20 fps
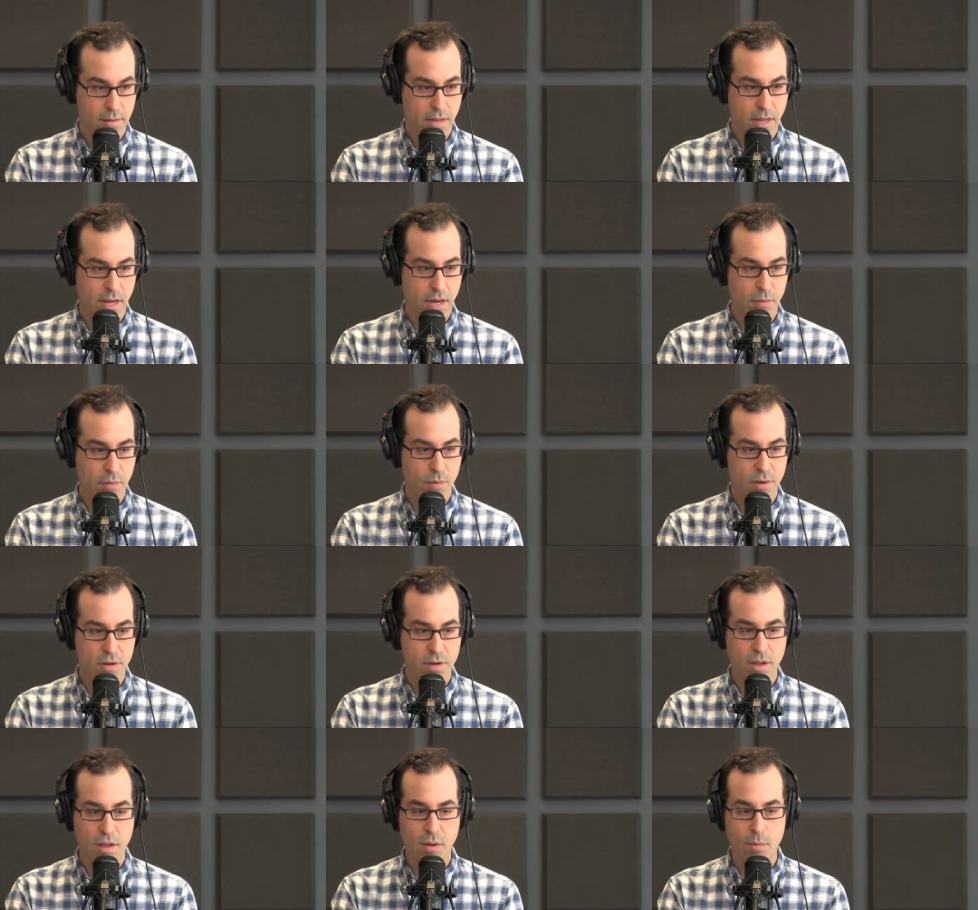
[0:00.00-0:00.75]
And it
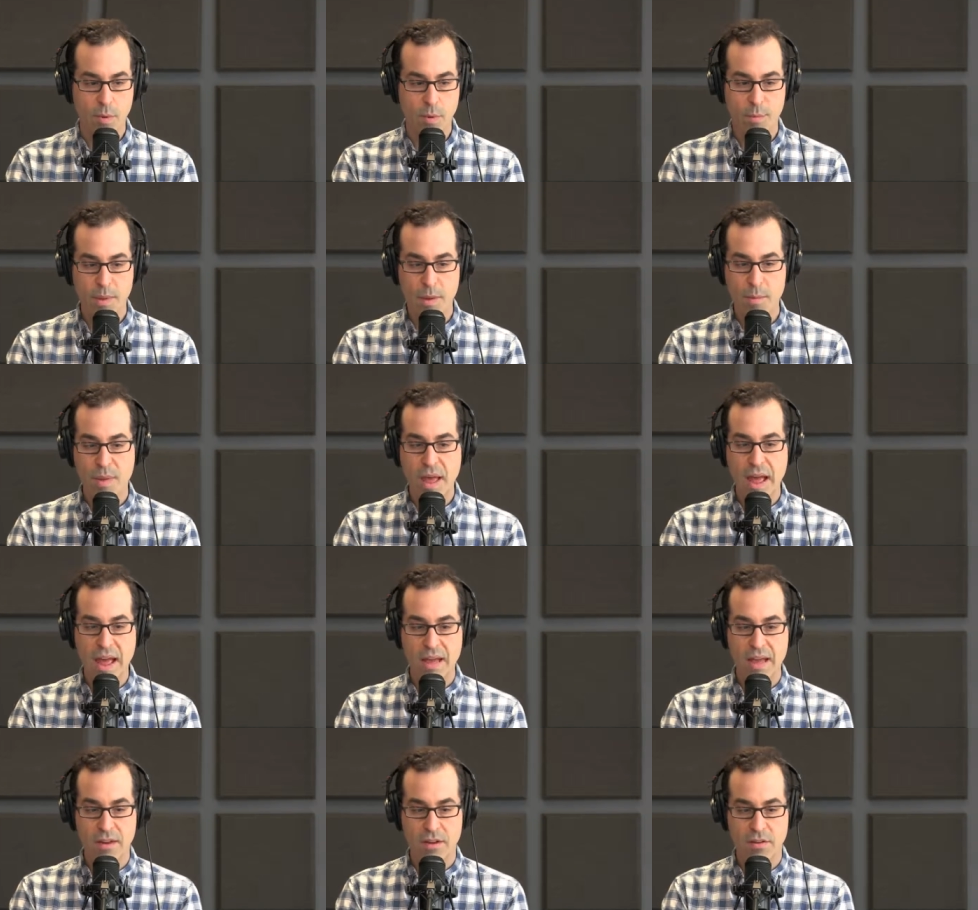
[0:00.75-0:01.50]
would be
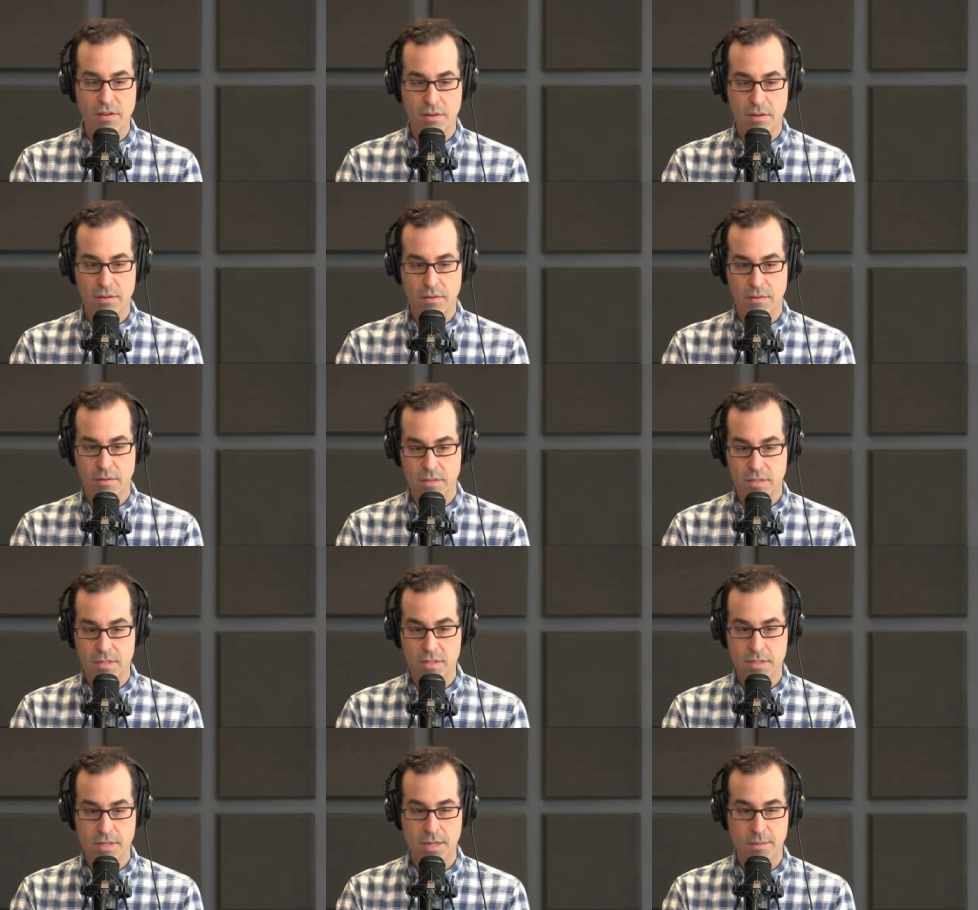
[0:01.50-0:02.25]
bad.
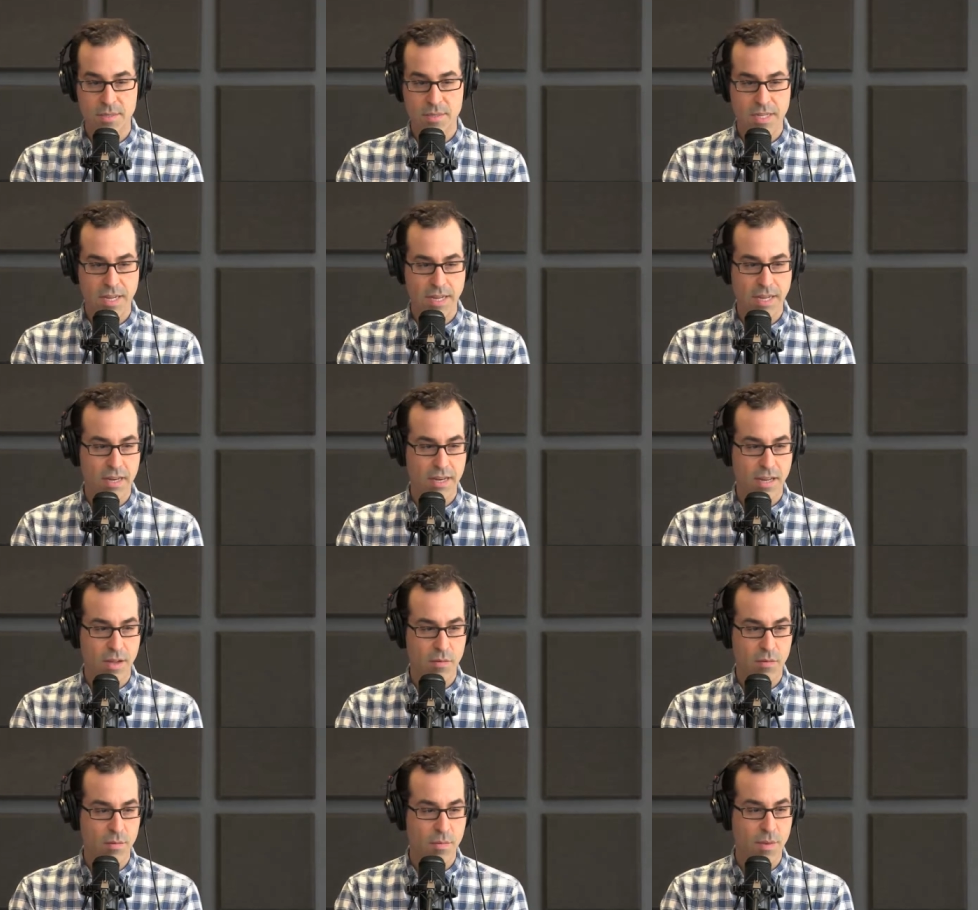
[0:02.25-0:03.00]
This is him saying
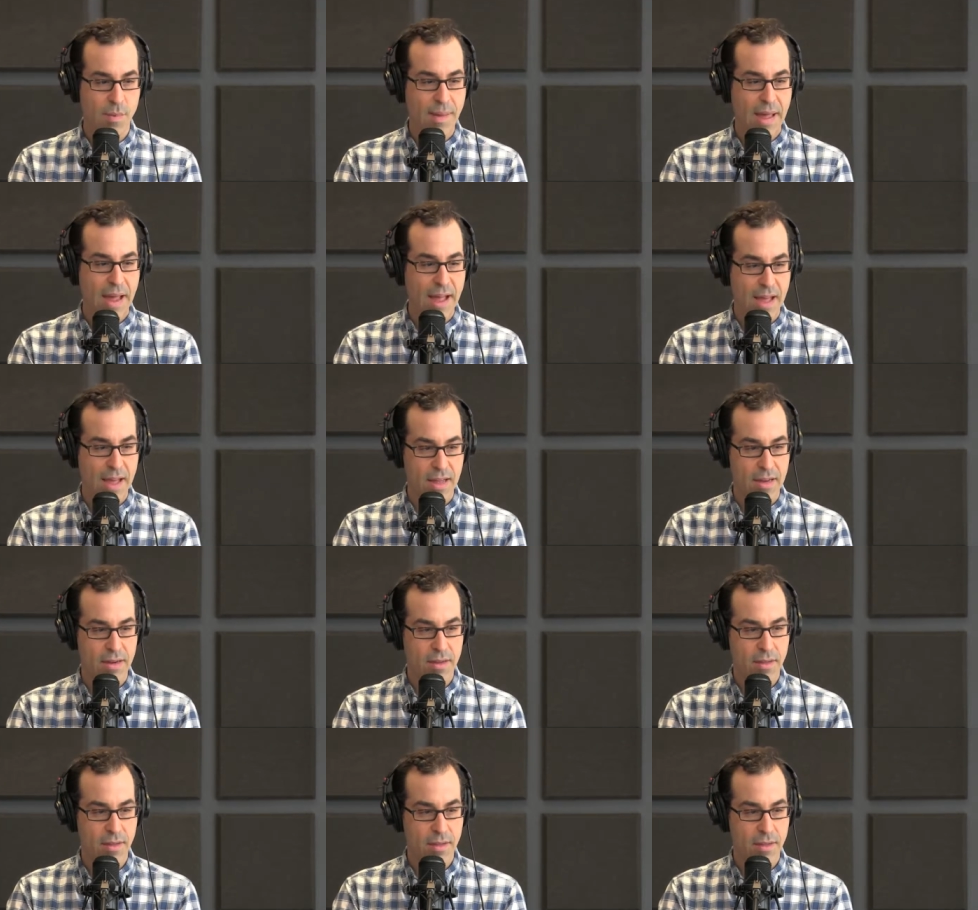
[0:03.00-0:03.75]
it. It would be
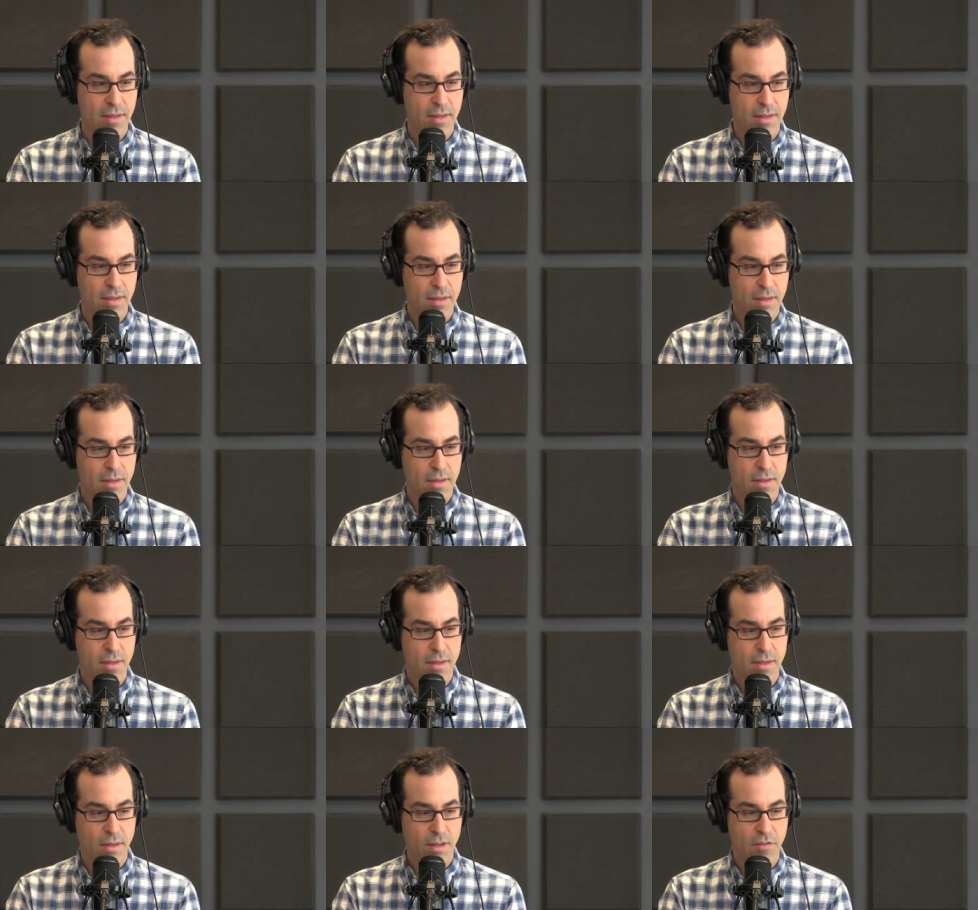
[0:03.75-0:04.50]
bad
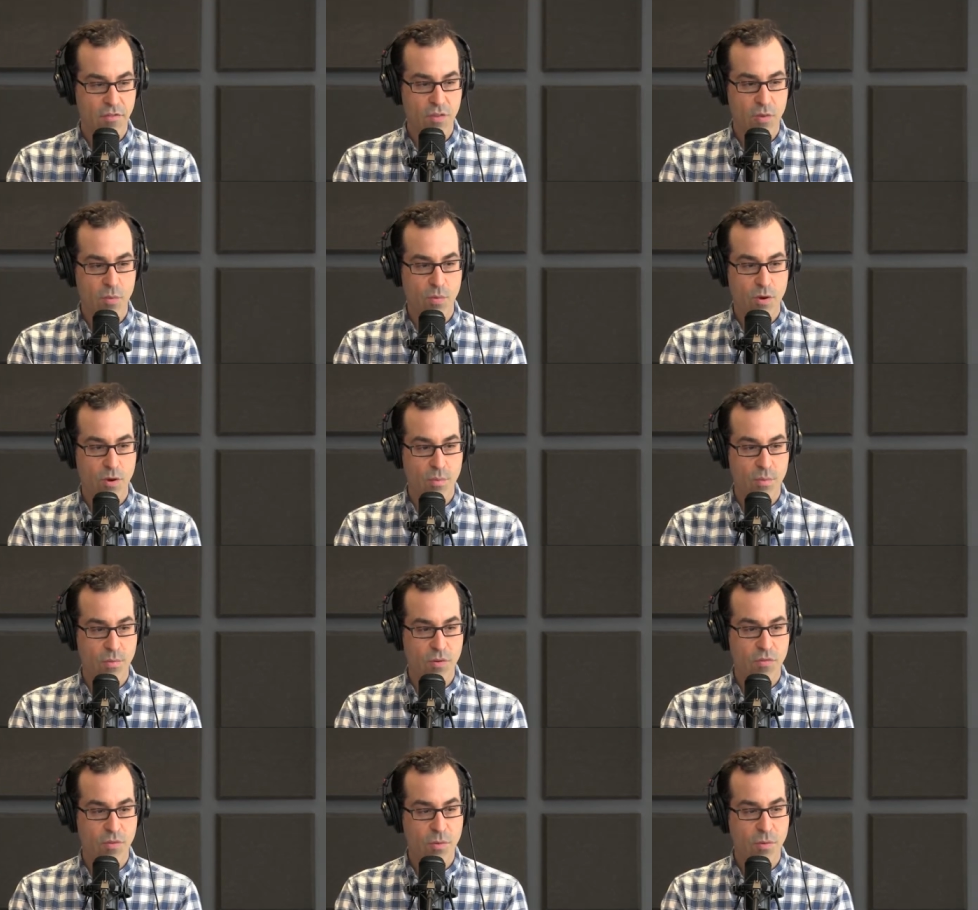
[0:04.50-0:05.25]
if you were to
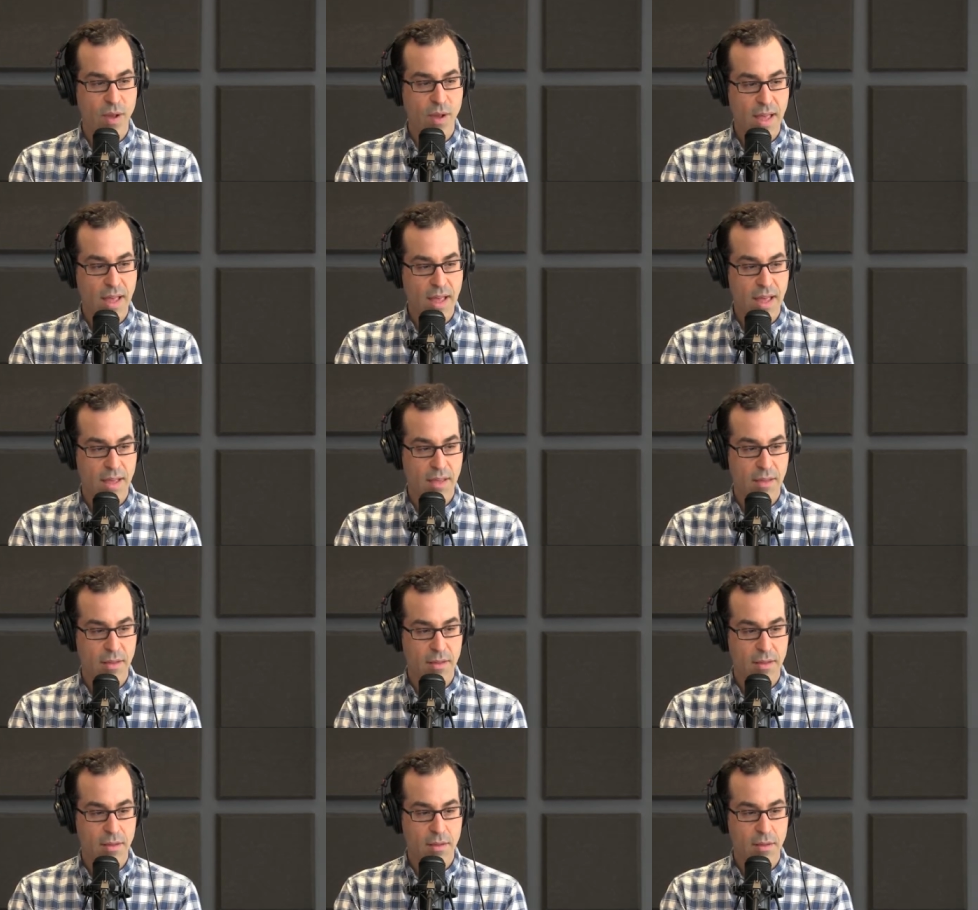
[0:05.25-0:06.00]
move
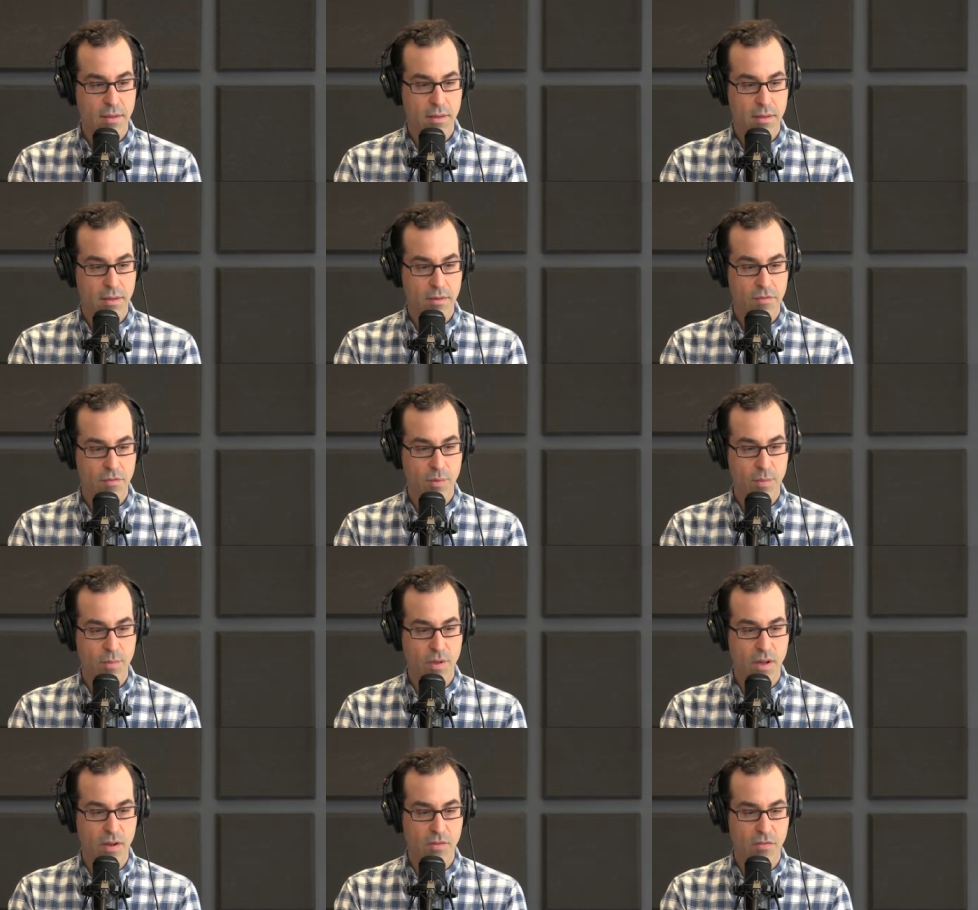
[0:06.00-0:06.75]
away
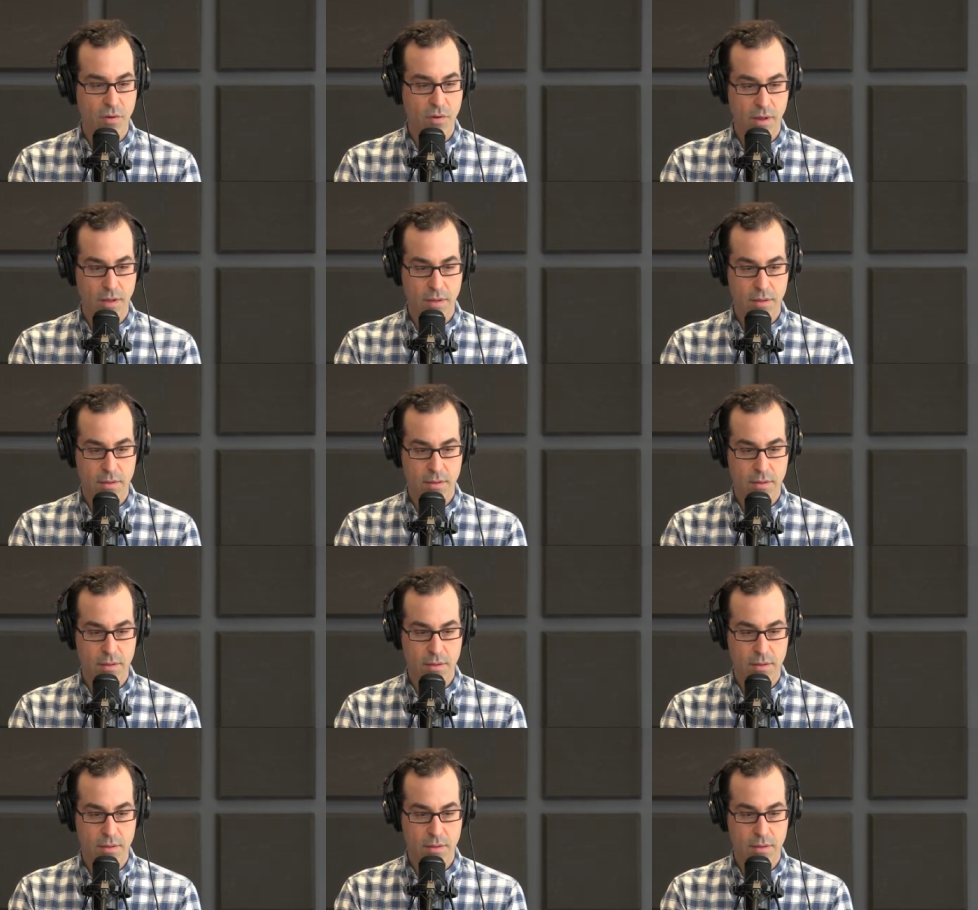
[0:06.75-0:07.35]
from covering